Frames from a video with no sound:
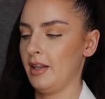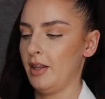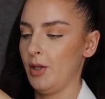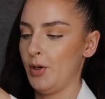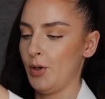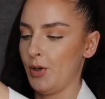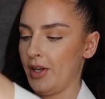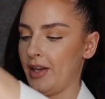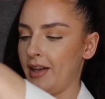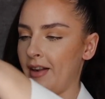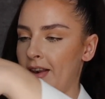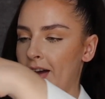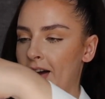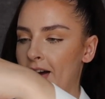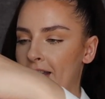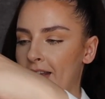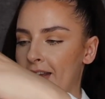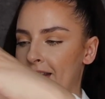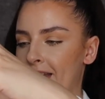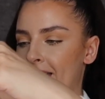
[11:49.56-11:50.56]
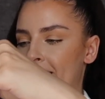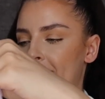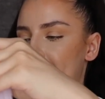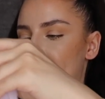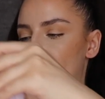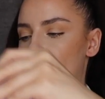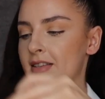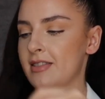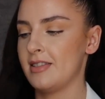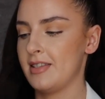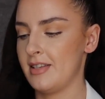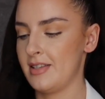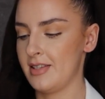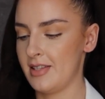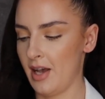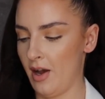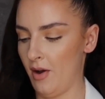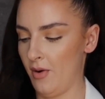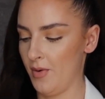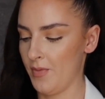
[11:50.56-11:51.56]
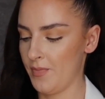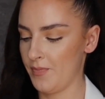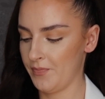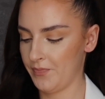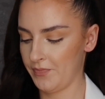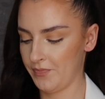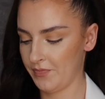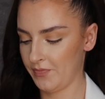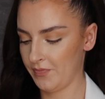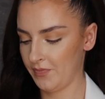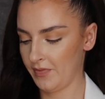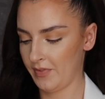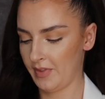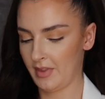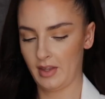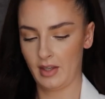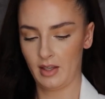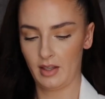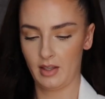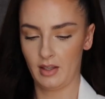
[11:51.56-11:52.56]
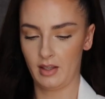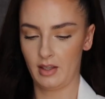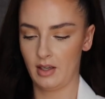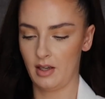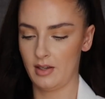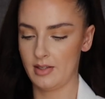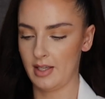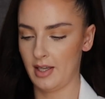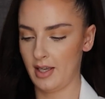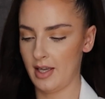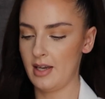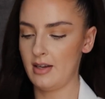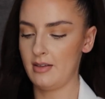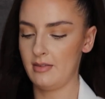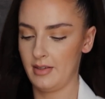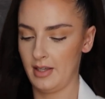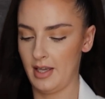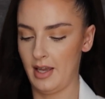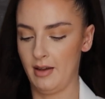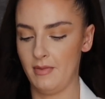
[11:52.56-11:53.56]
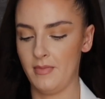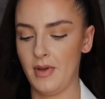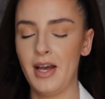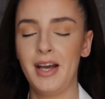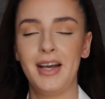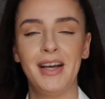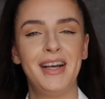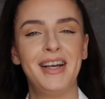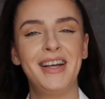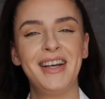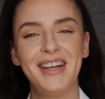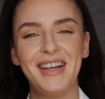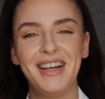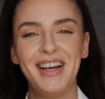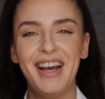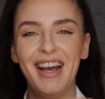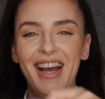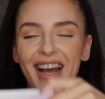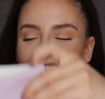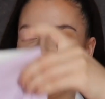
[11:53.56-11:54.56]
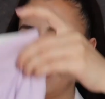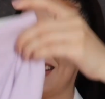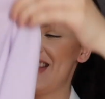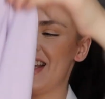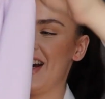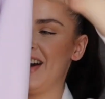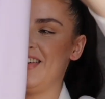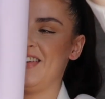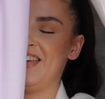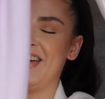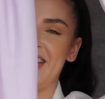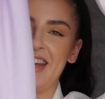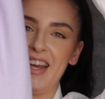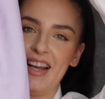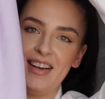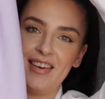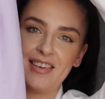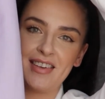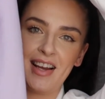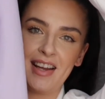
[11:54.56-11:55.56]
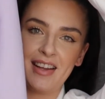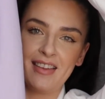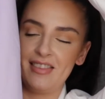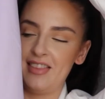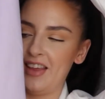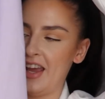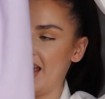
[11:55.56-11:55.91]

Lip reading: look like this. So, is it here? Yeah. So they look like